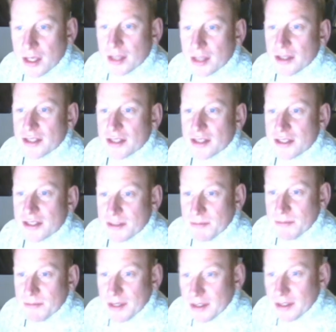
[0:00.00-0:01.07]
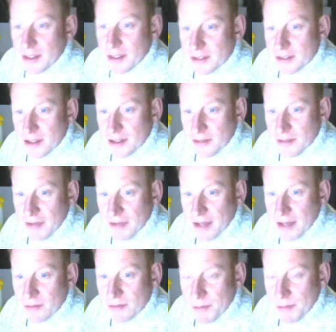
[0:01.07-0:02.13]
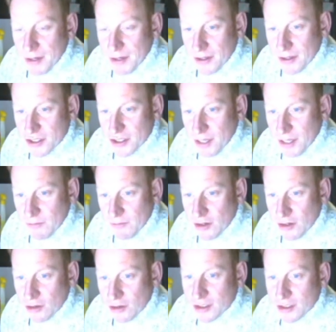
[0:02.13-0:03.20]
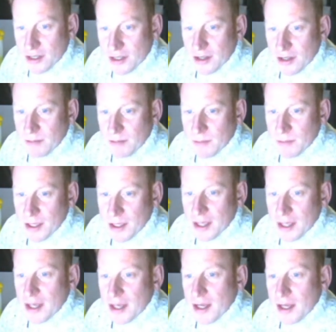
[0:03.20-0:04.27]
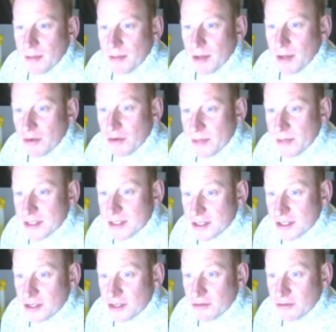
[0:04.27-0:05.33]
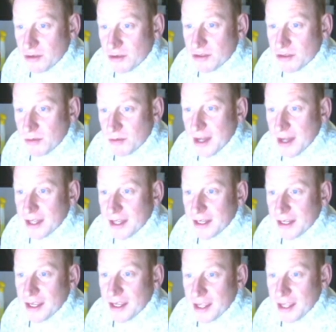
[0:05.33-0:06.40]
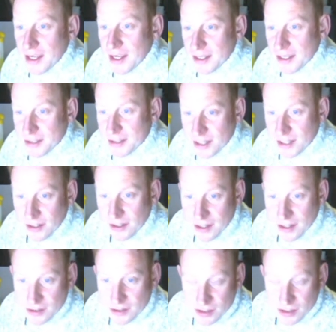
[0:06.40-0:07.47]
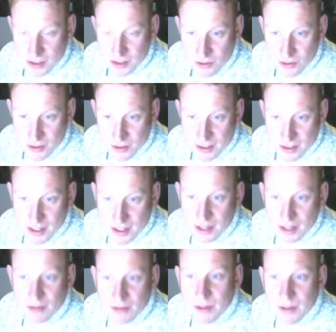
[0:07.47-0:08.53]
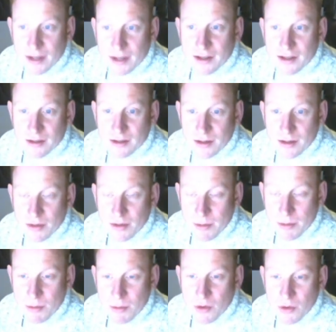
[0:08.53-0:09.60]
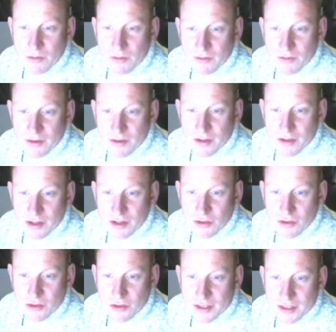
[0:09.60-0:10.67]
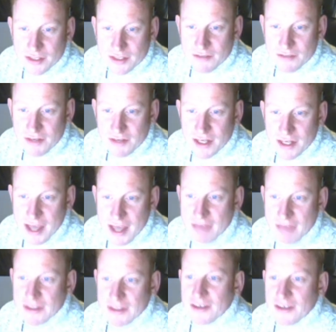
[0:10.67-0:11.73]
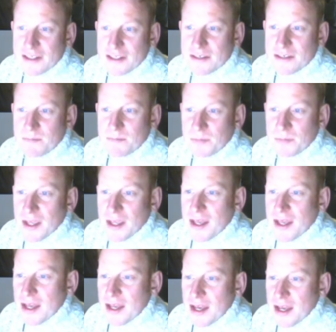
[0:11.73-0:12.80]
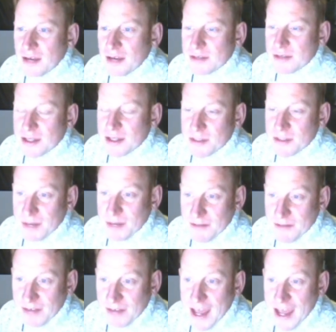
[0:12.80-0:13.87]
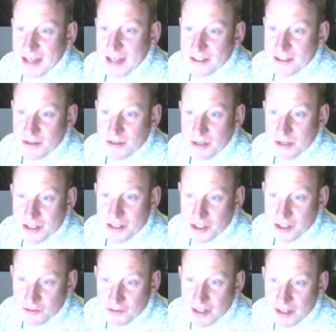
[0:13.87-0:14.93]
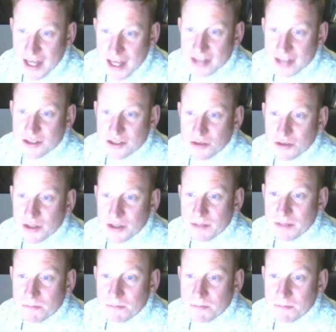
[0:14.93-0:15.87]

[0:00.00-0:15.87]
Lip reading: This is something that I've had on my pile of shame for a long time. I almost actually threw it away until I actually looked at it a little bit more and thought this is a really heavy item, and it was actually made of lead. So I searched for lead toy